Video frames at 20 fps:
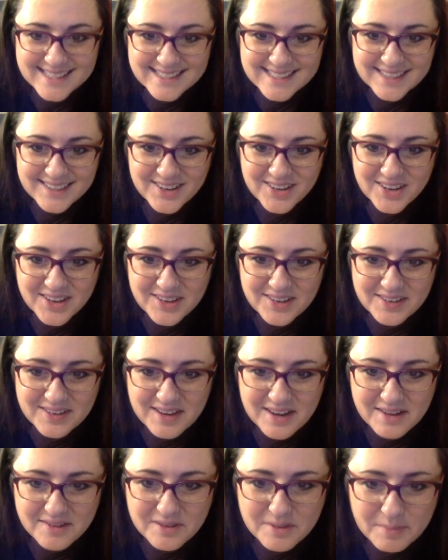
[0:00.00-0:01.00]
sticker
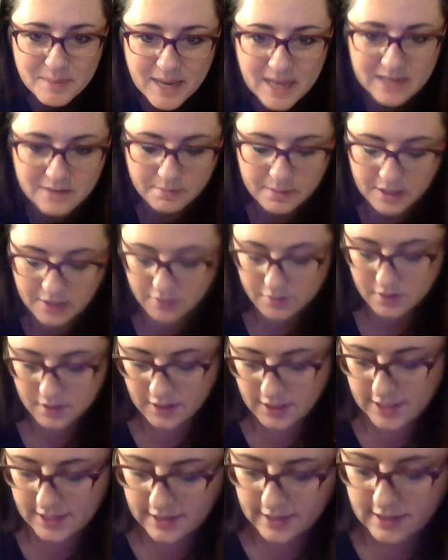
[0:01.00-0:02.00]
of the back of my
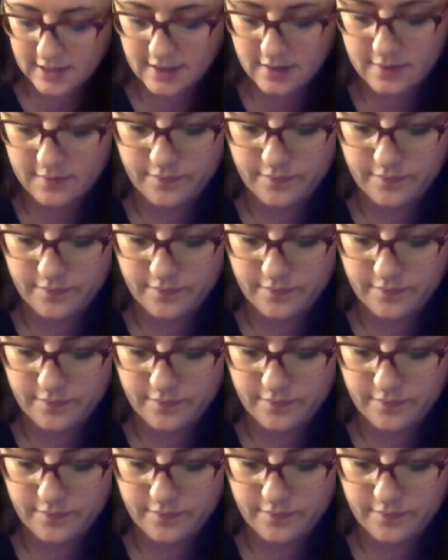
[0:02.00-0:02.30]
ukulele.